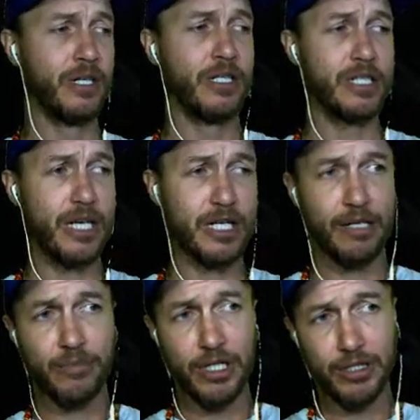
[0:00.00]
start
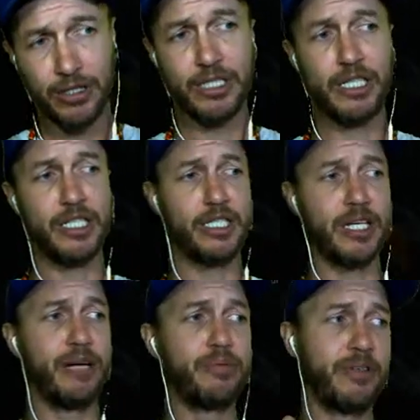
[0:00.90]
getting my content
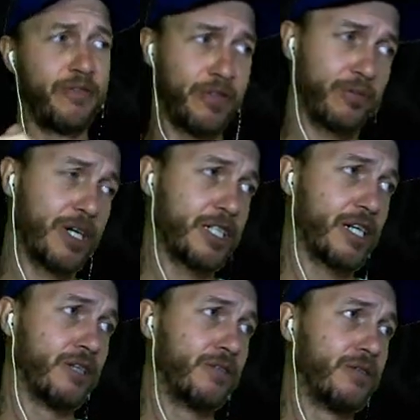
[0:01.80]
sharper, fuel my
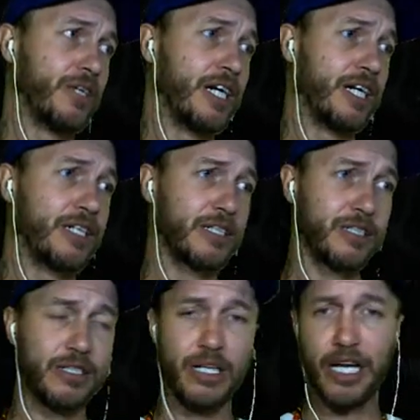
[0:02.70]
channel, and
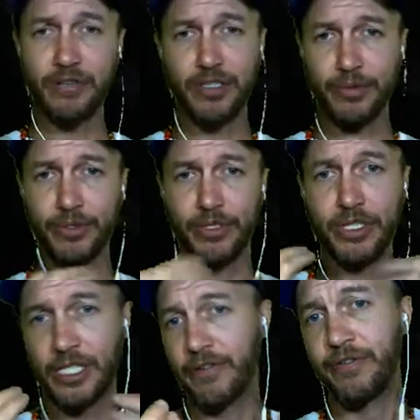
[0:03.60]
just have some good
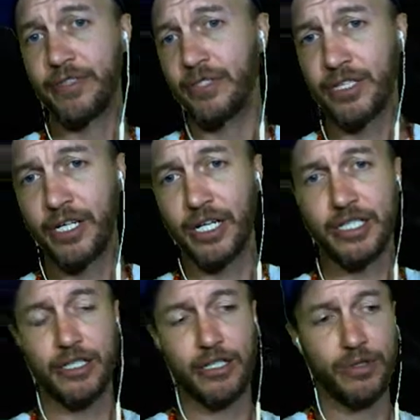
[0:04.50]
stuff for you guys.
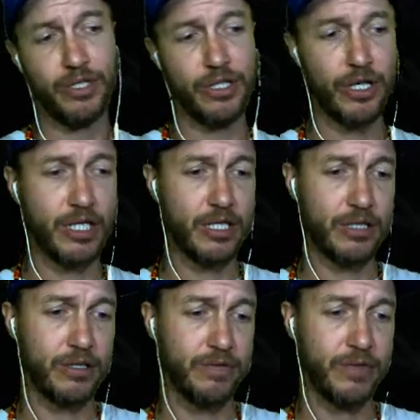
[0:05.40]
I want you guys to sort of